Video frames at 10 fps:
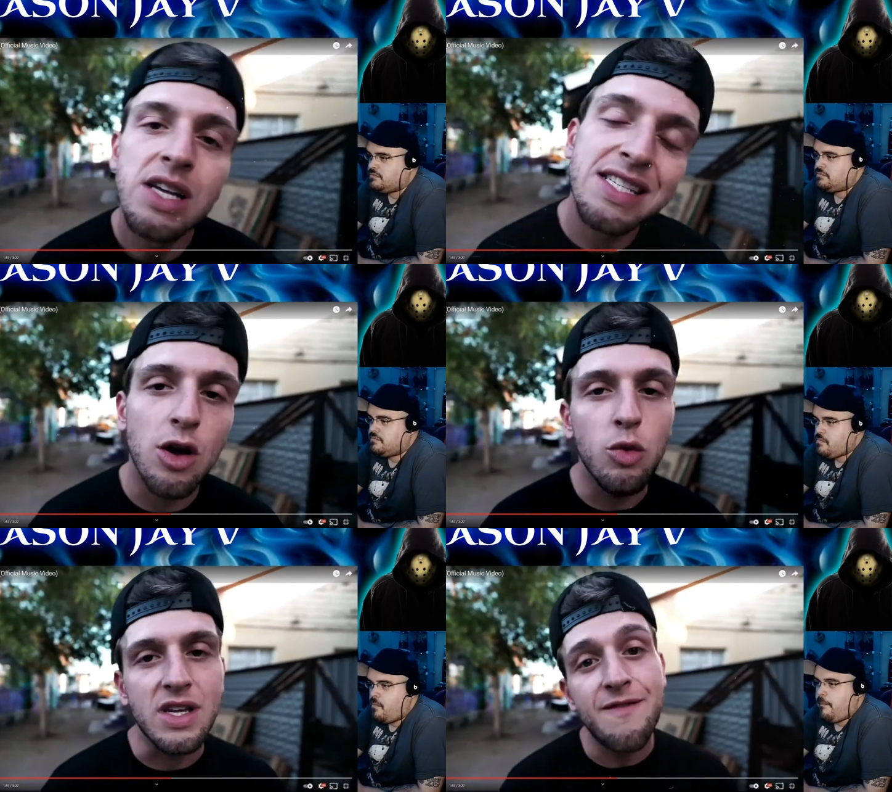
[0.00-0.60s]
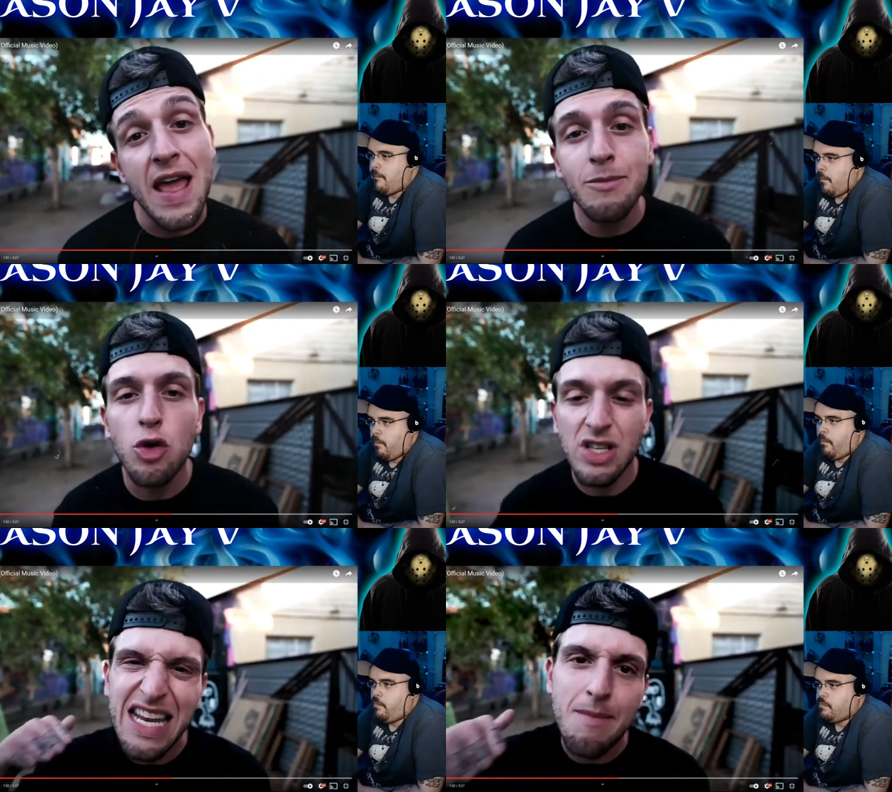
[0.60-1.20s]
Speaker 1: still with the fam, know
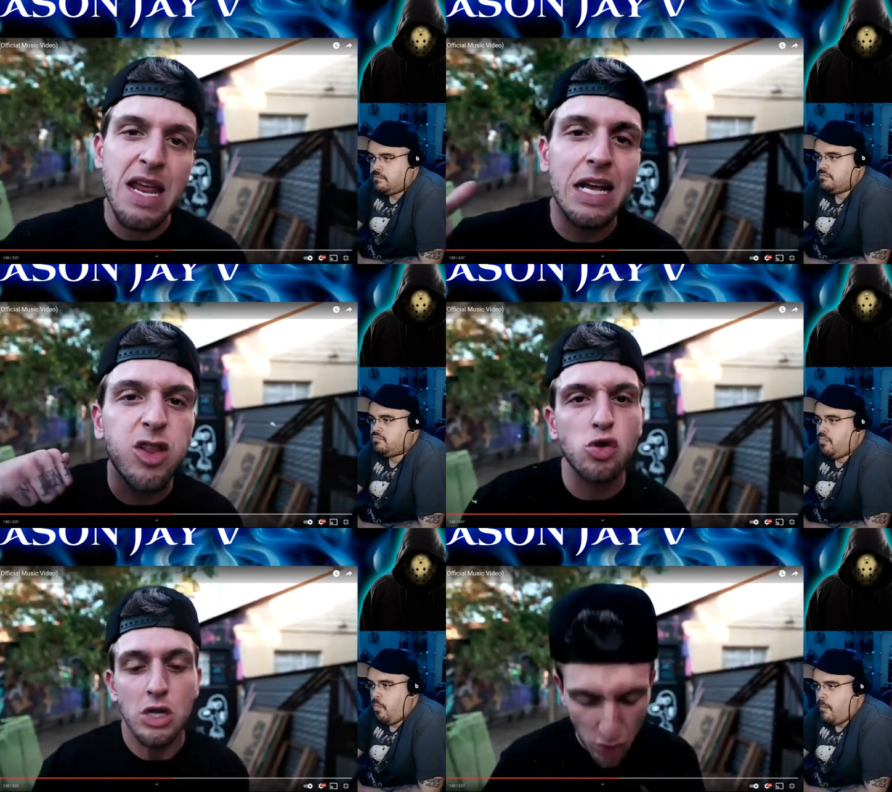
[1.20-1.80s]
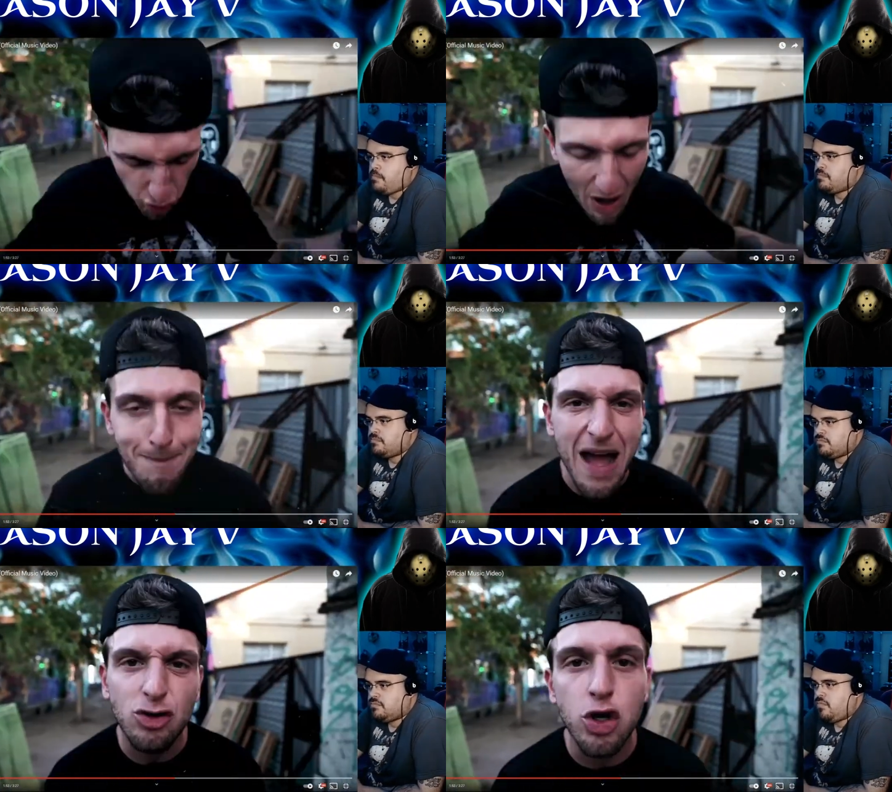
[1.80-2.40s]
the team be close.
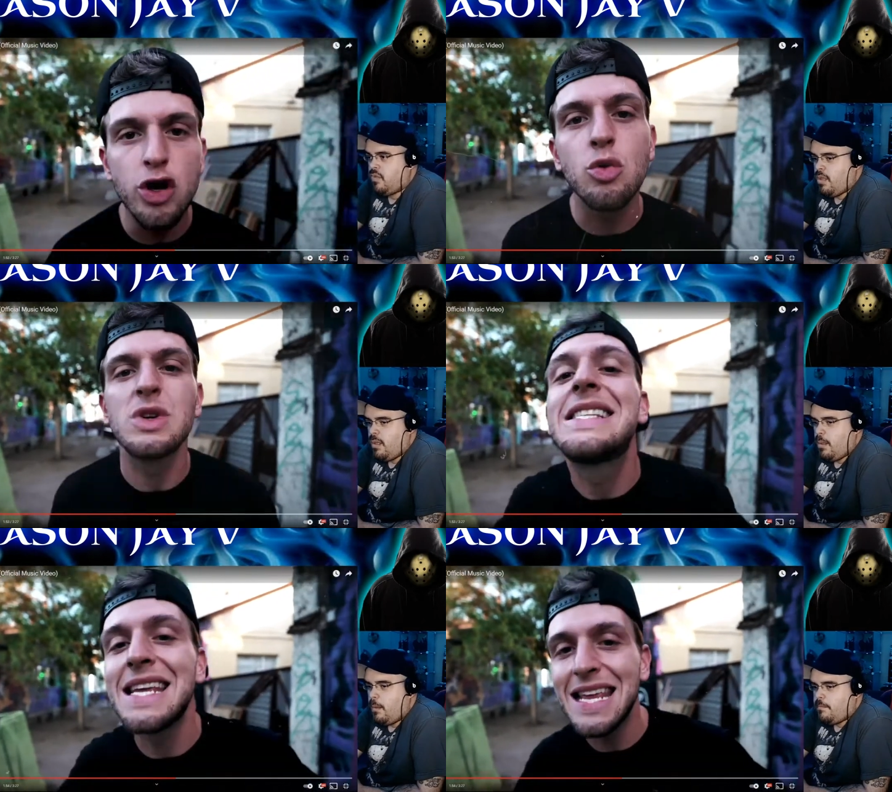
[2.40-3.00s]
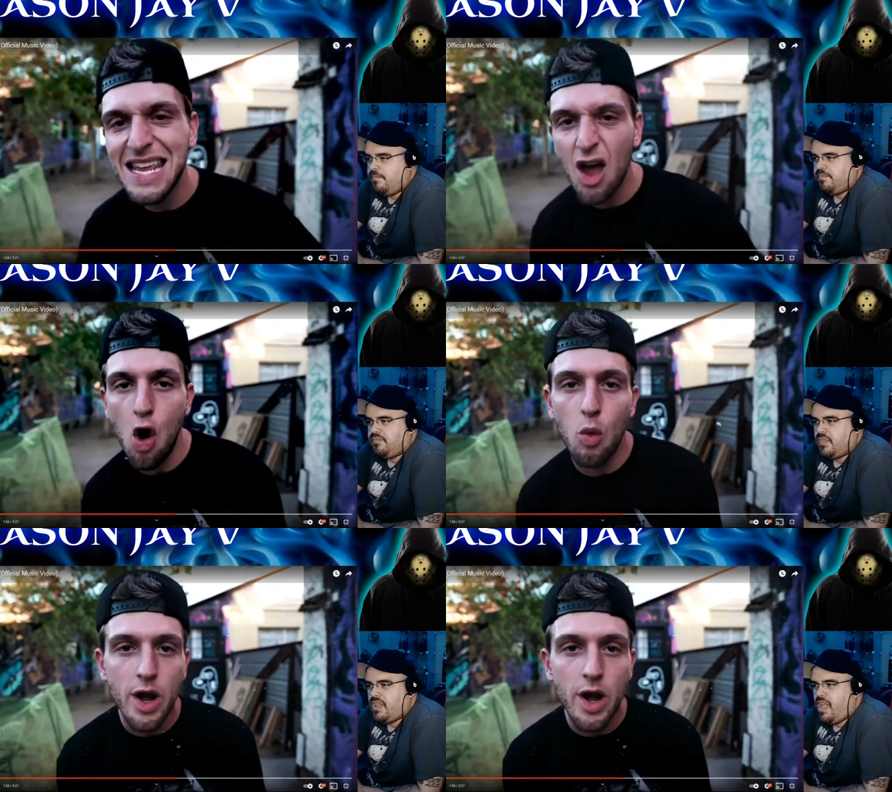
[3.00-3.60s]
Drop out, turn to a
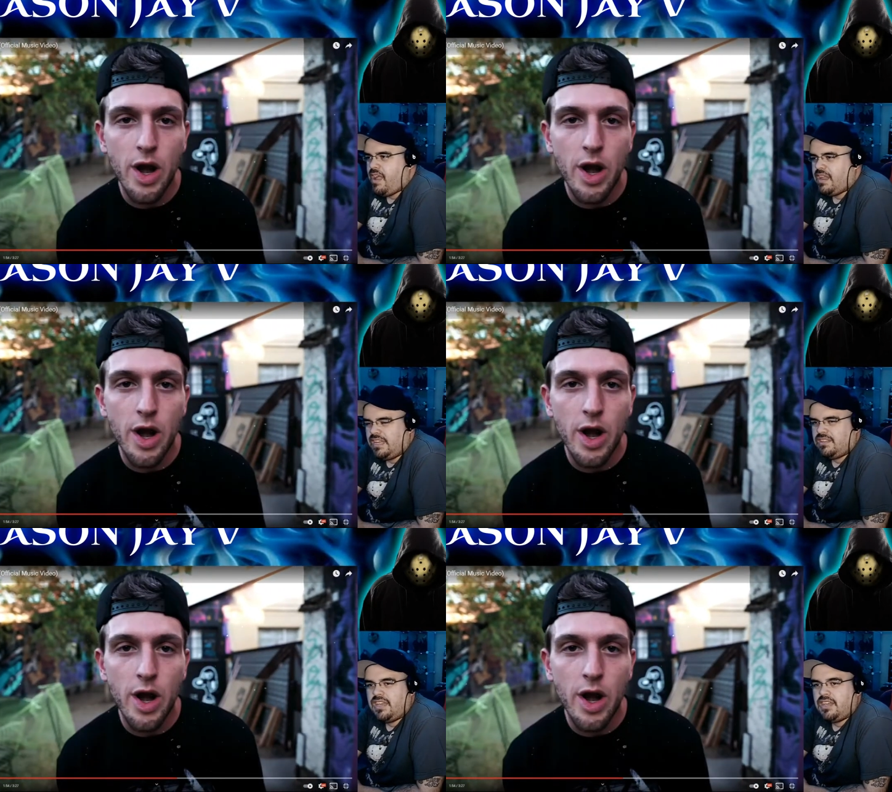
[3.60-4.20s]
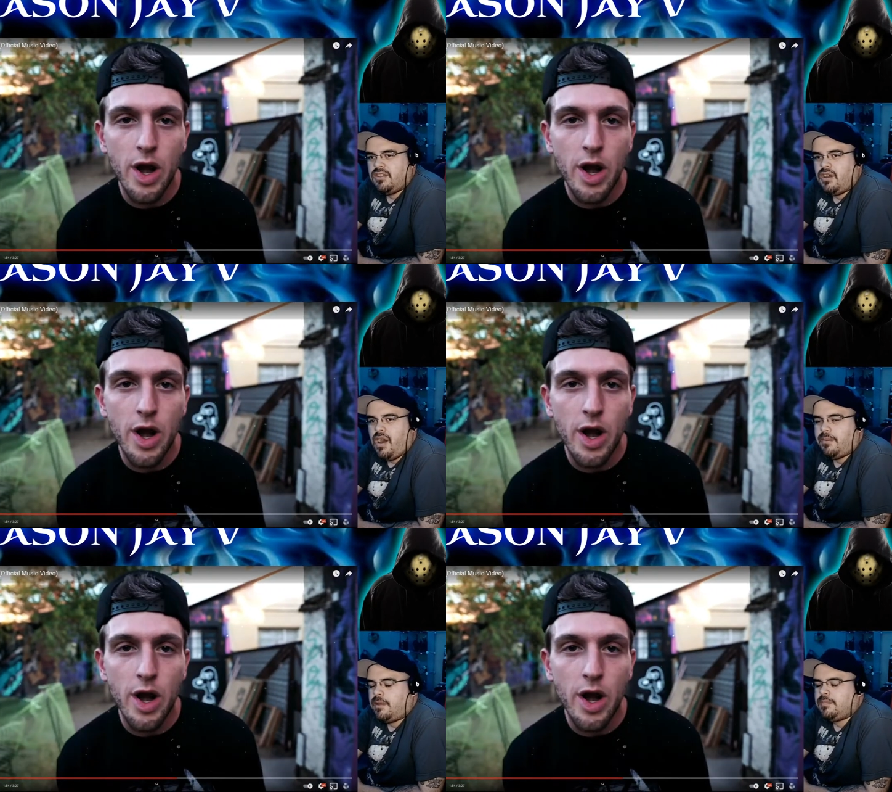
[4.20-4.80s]
CEO.
Speaker 2: I like that, yo.
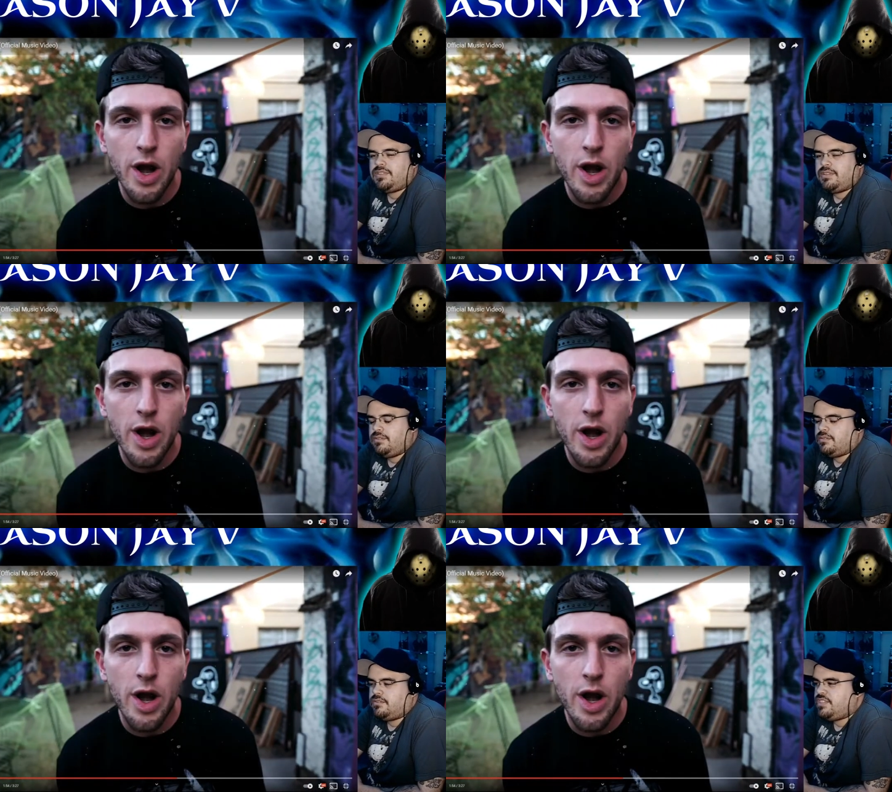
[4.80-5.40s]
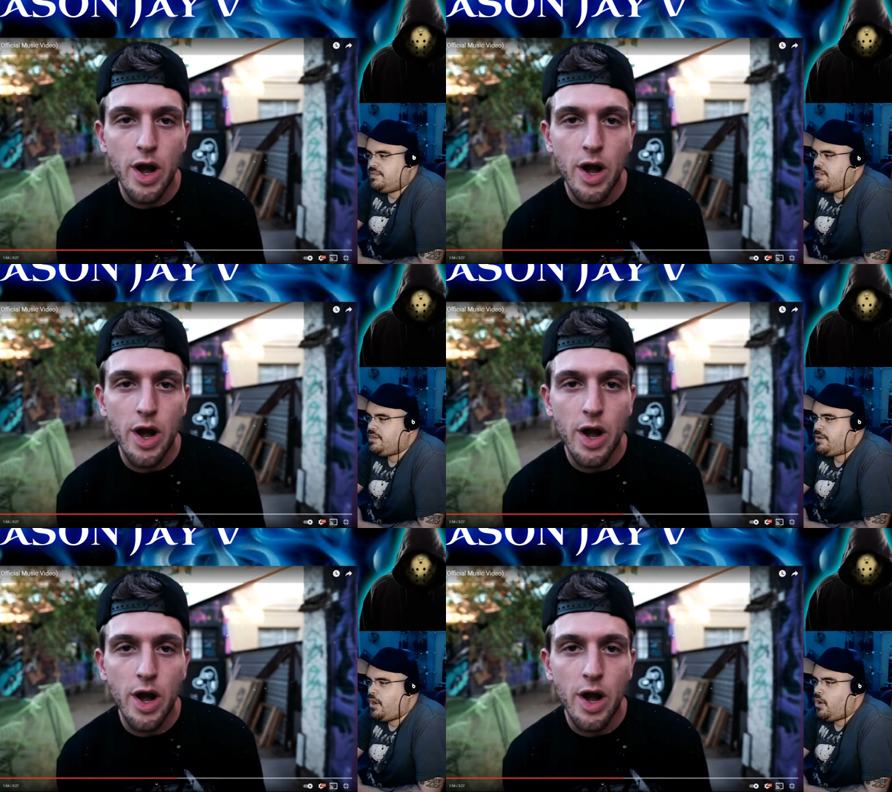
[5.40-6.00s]
I, am yo see me
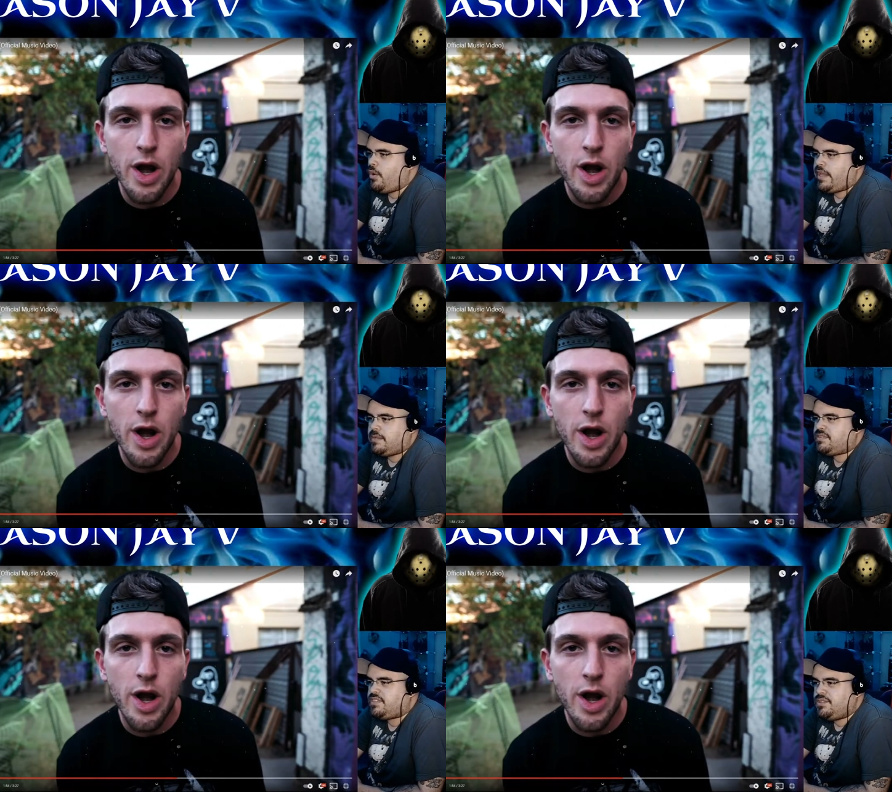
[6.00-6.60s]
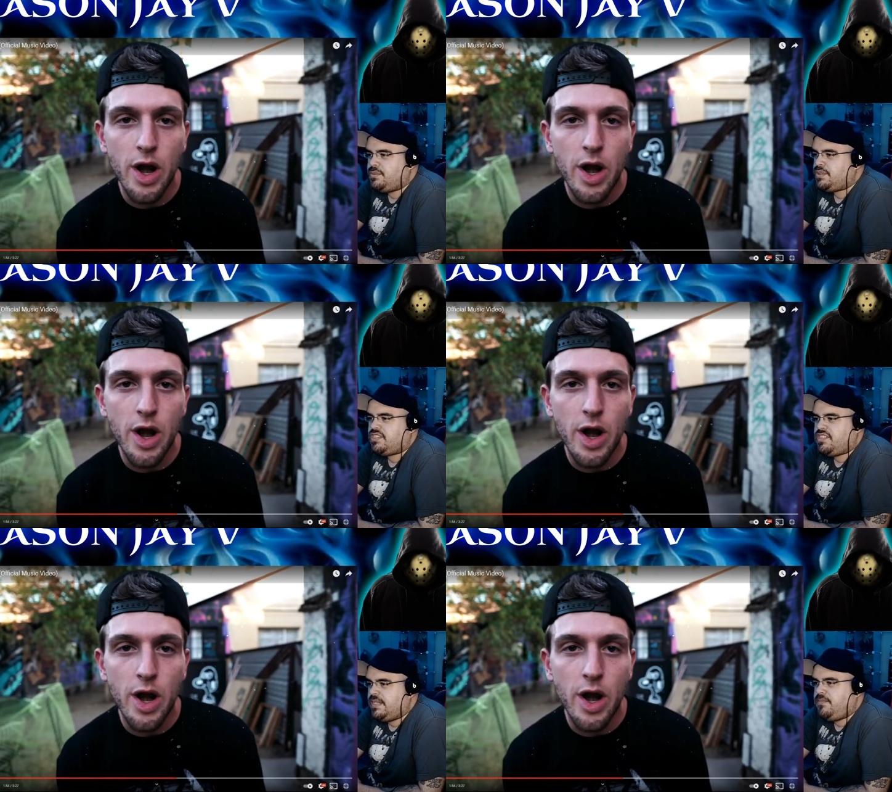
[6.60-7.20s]
grow, and I'm still with the
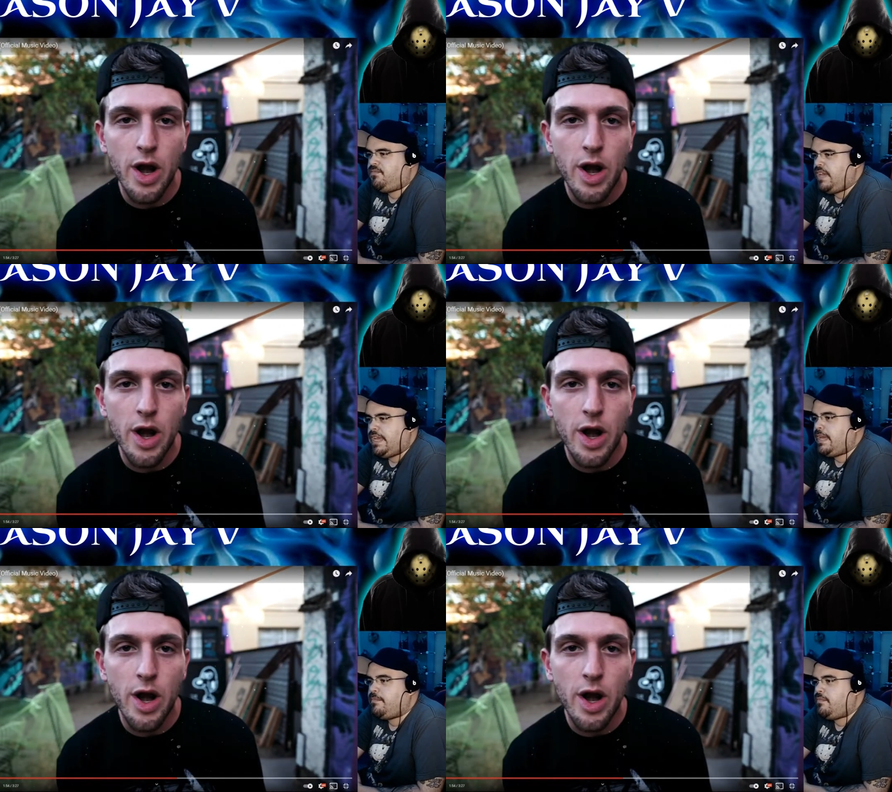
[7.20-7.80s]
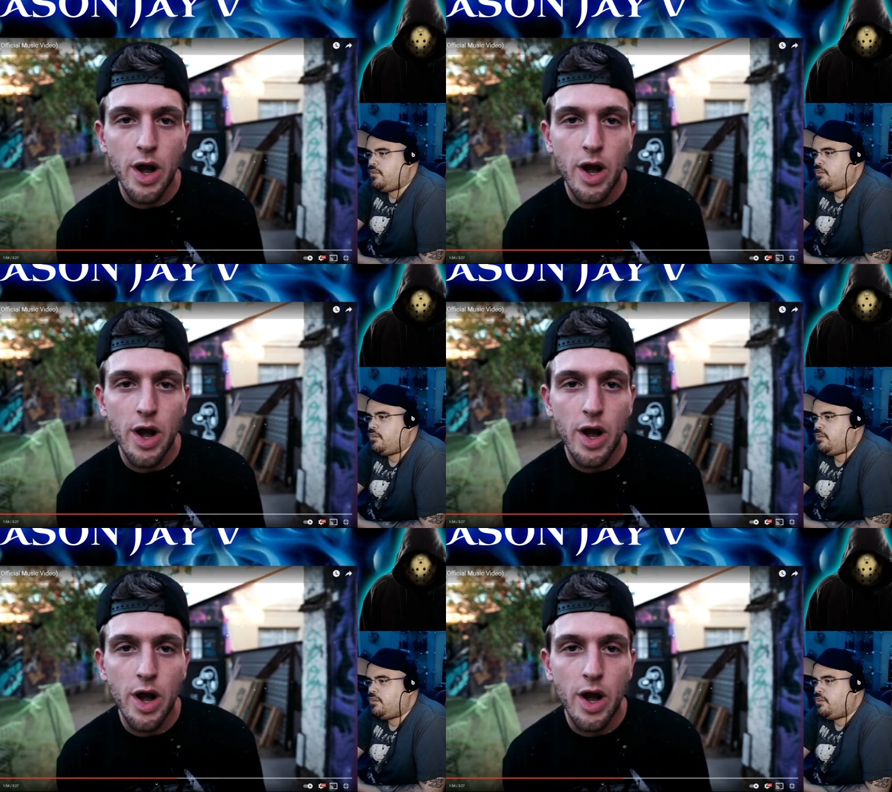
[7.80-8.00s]
same fam. You know